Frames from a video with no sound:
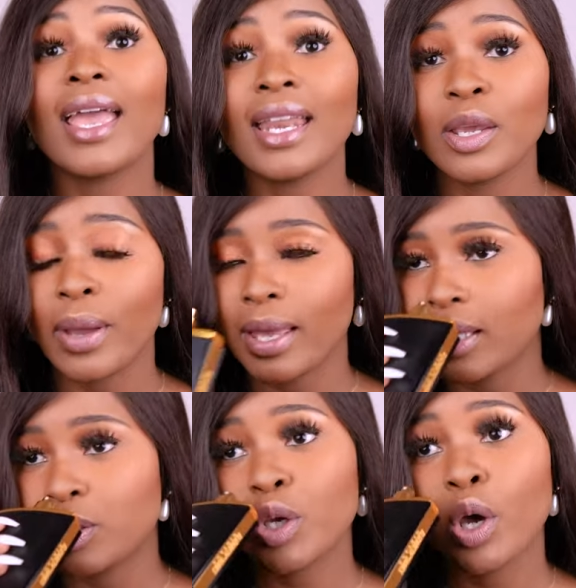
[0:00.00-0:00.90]
Anyway,
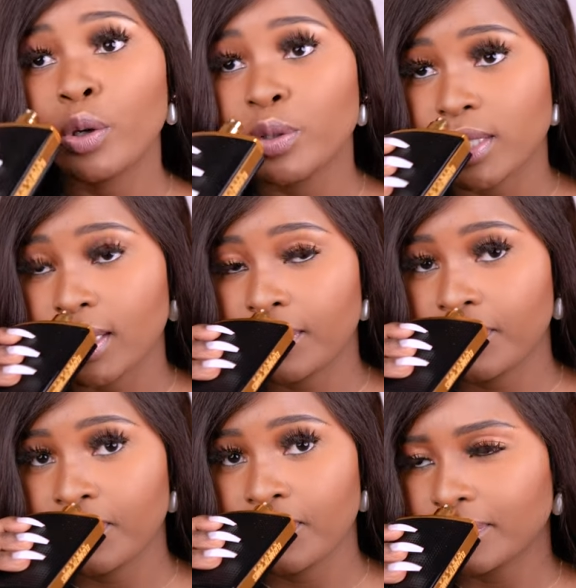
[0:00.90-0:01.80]
it's cozy.
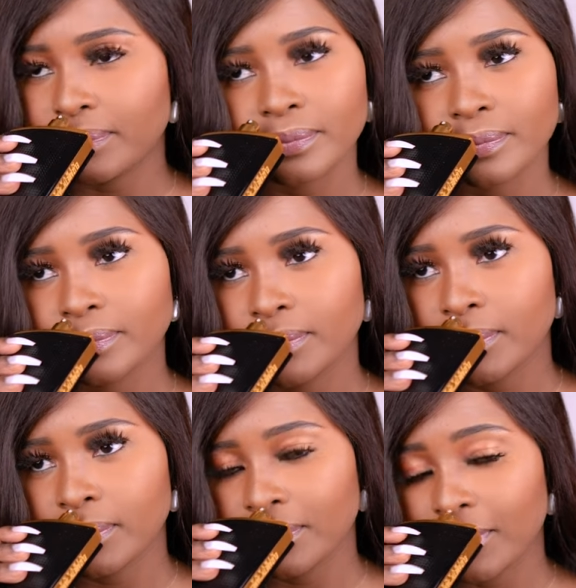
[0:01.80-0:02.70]
Mm.
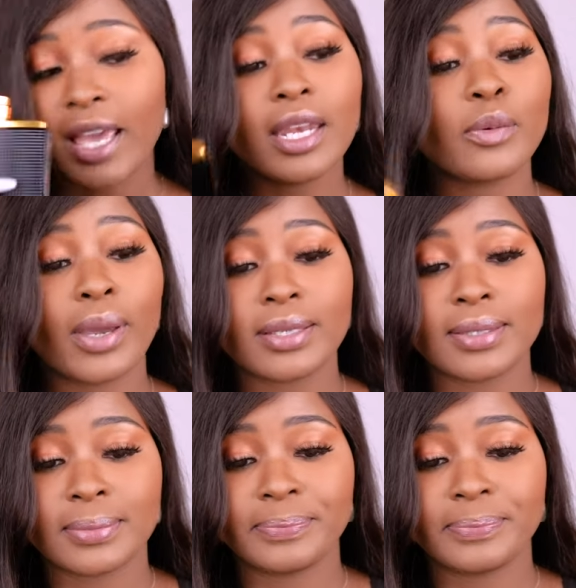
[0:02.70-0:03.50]
Anyways,